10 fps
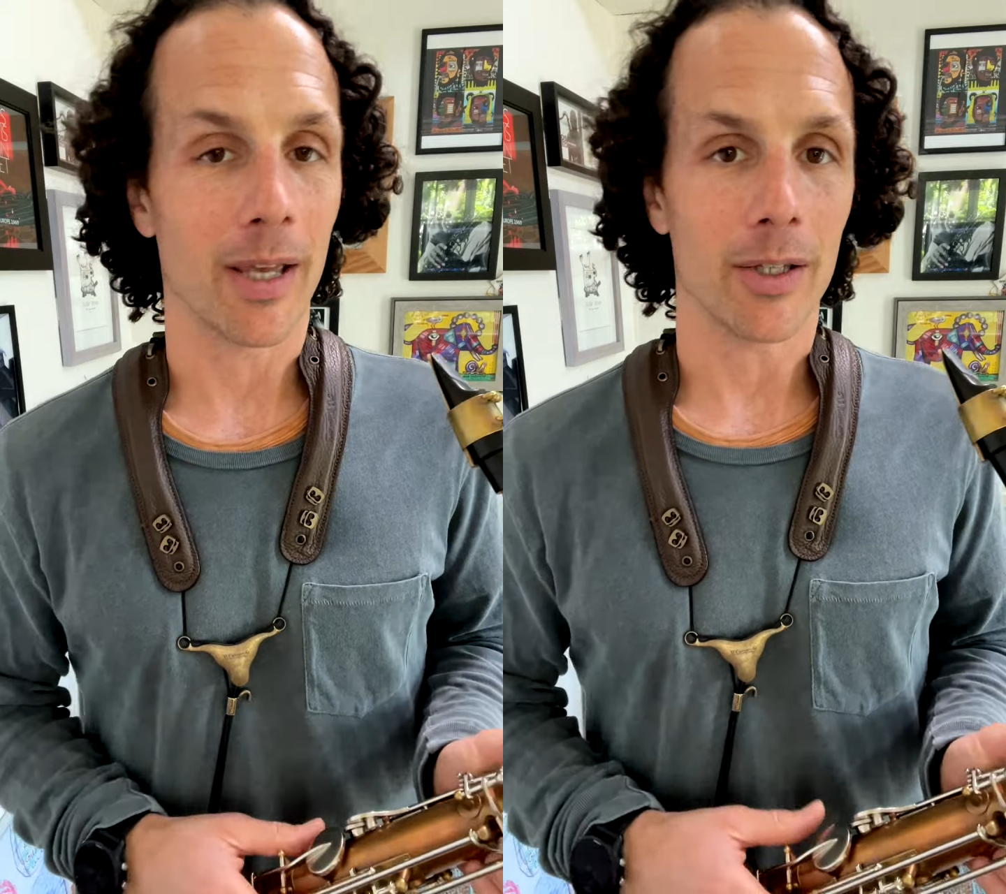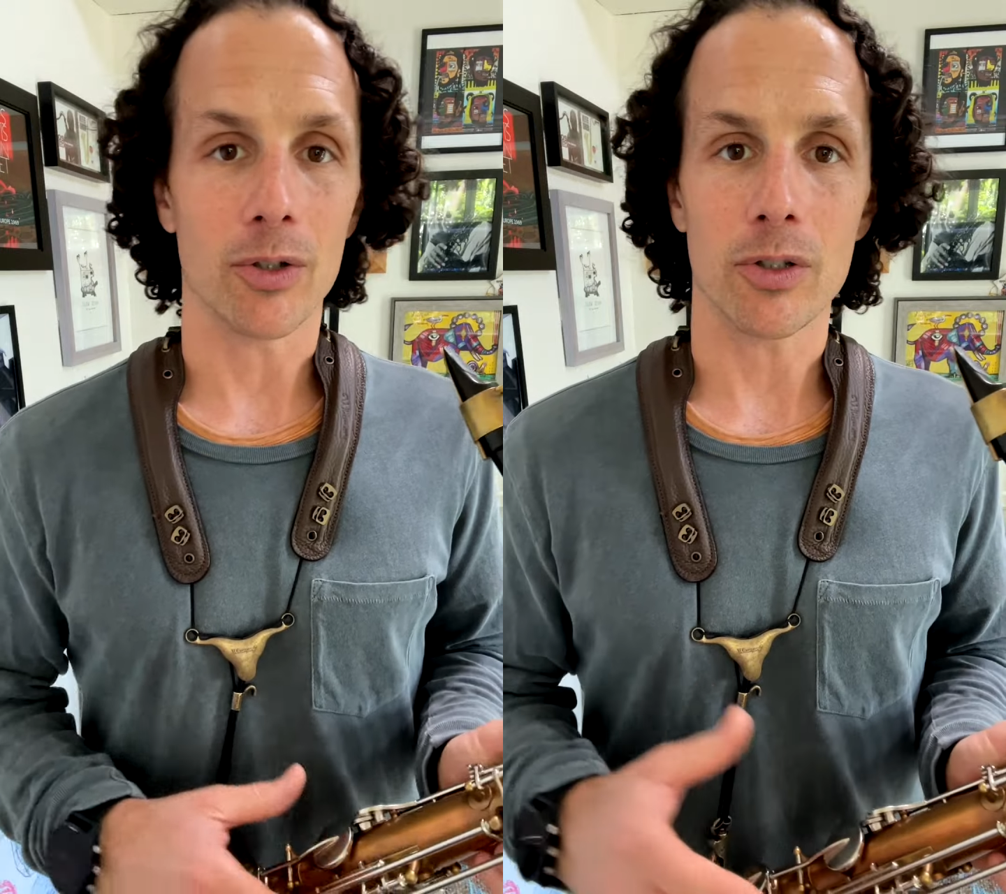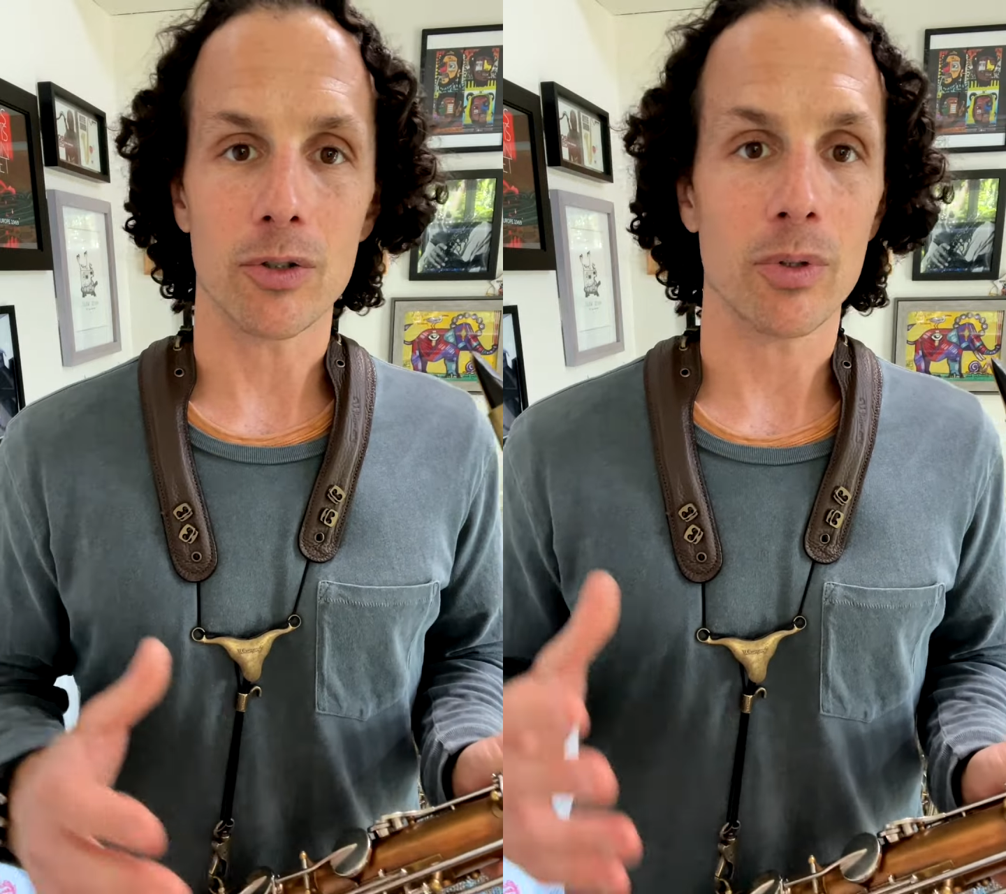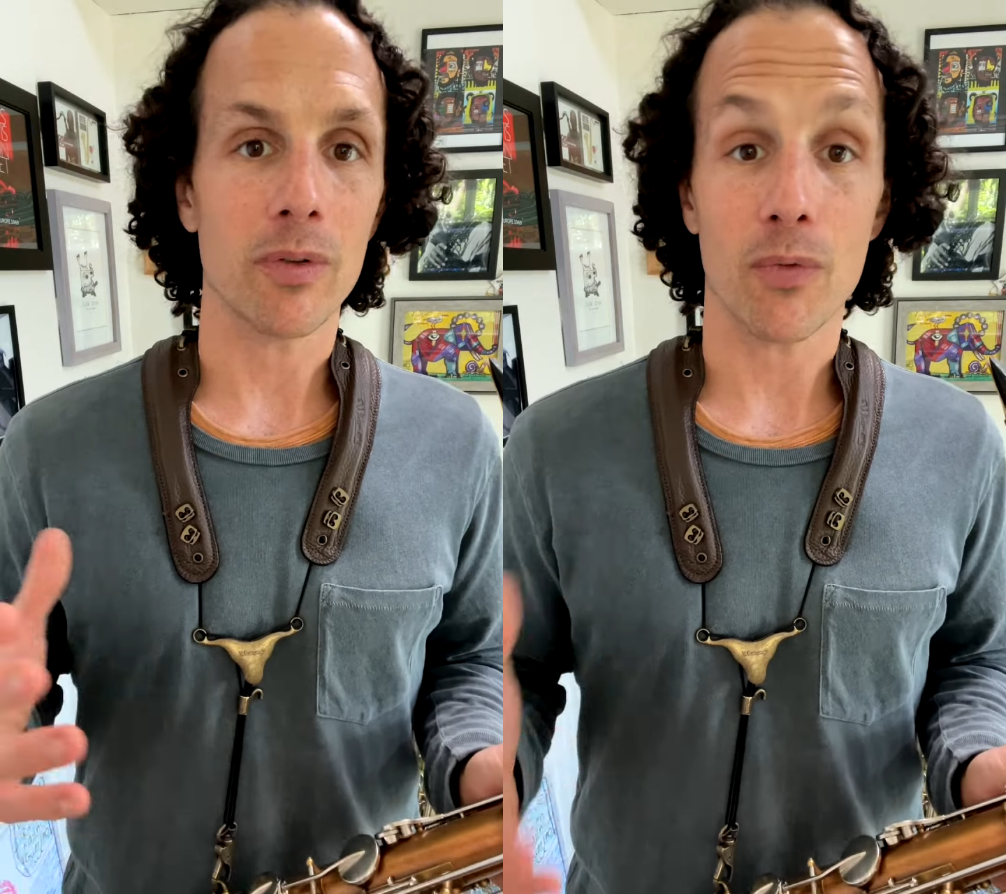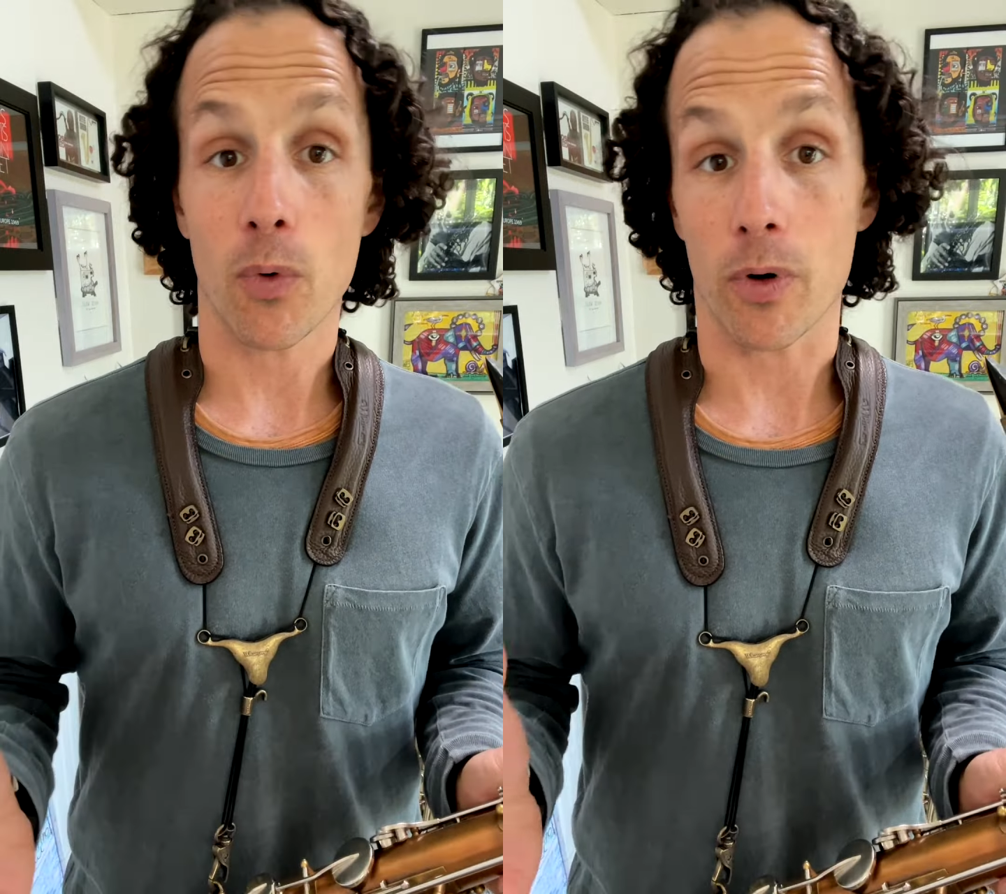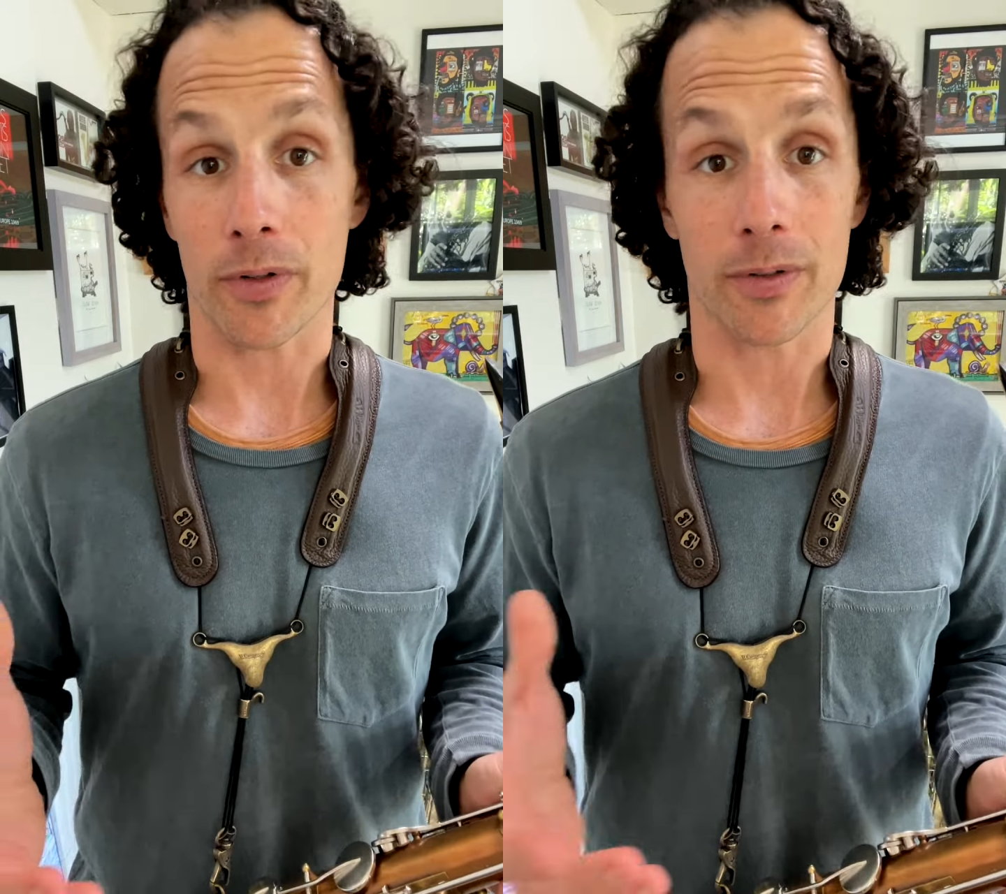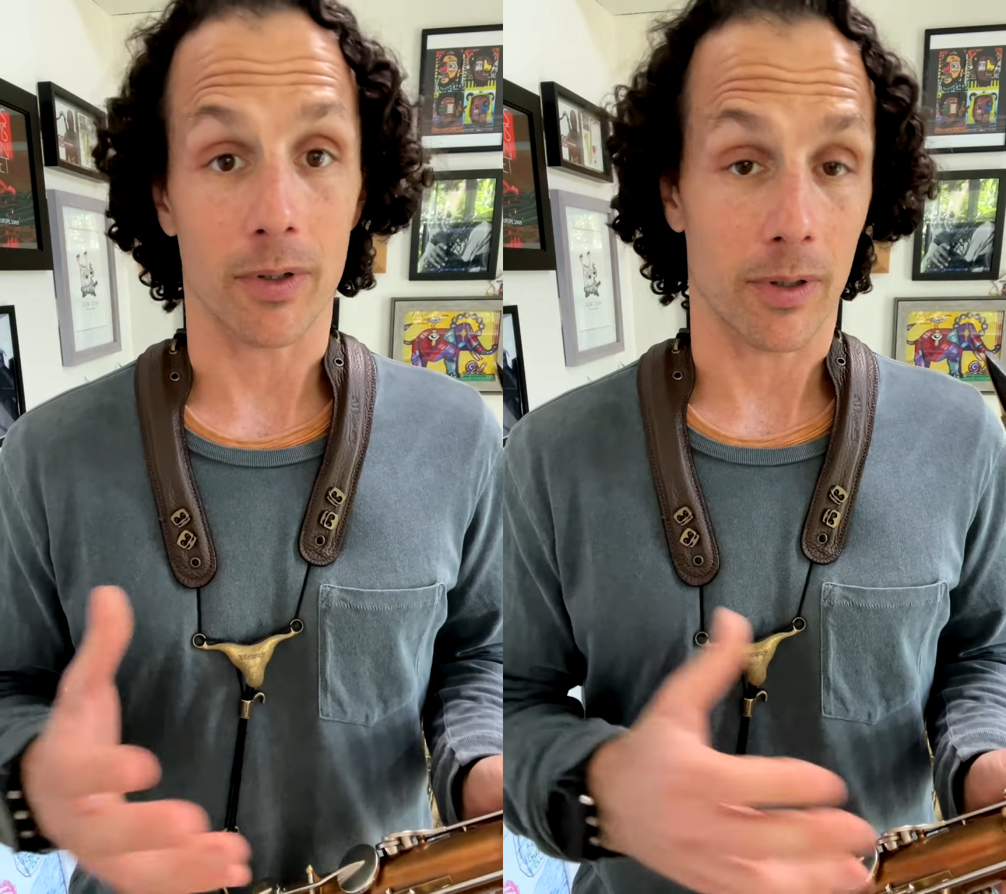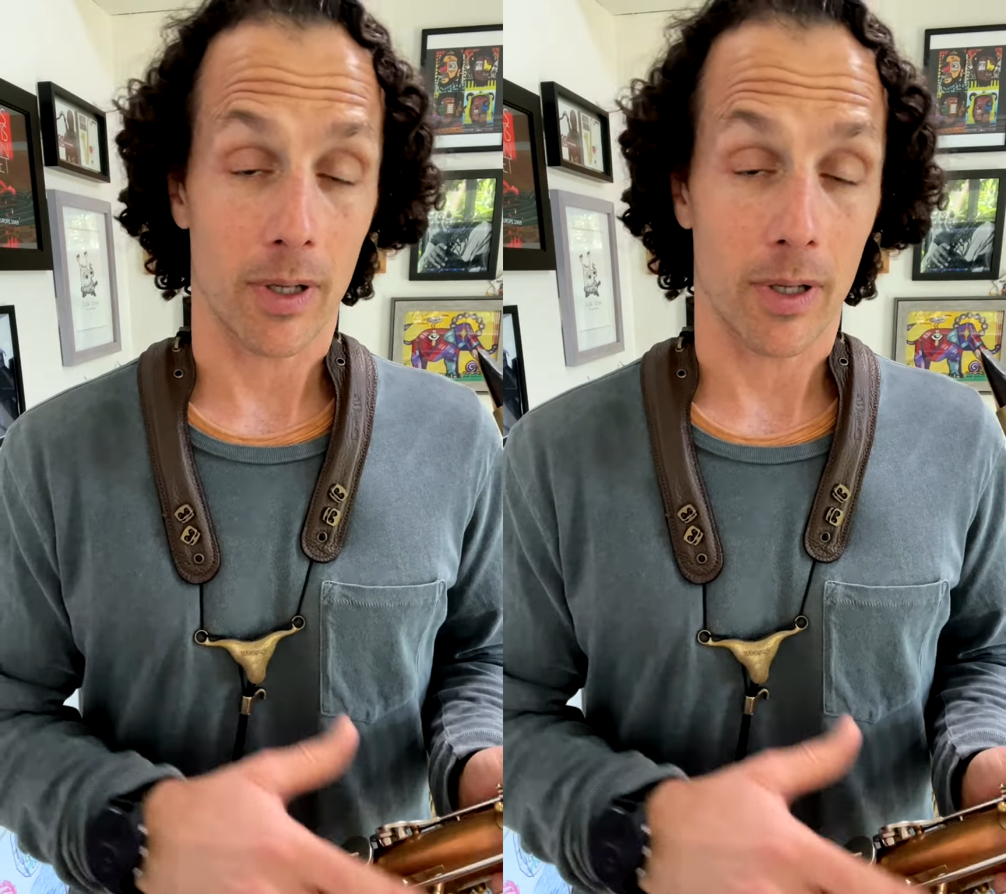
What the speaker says: You can do it in fourths,